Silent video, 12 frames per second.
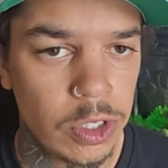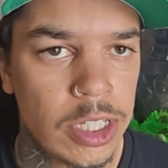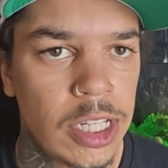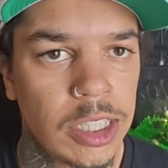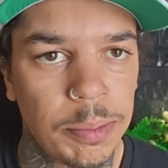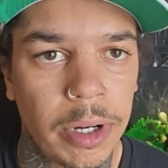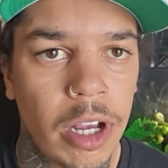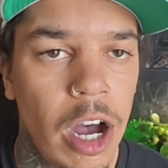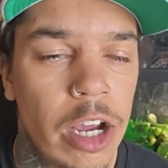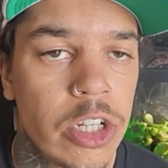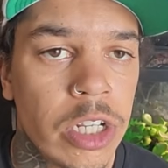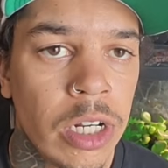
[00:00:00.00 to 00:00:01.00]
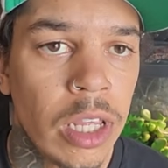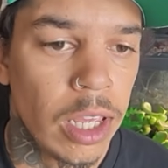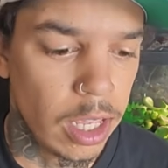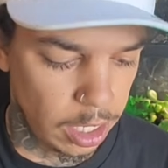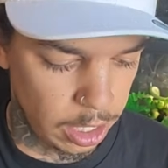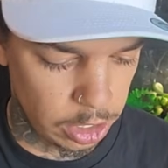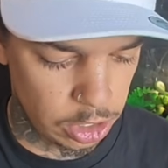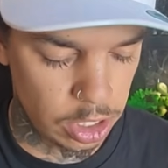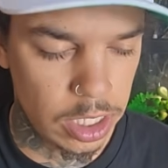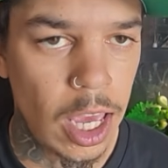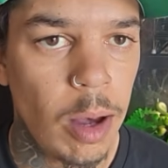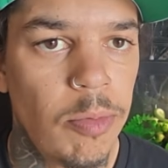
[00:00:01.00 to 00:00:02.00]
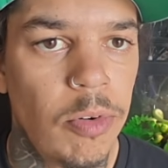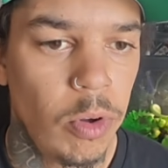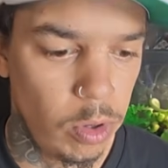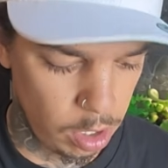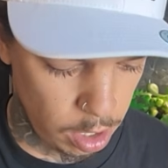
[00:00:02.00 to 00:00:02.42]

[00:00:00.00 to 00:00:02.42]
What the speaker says: this as a precaution. It is just helpful.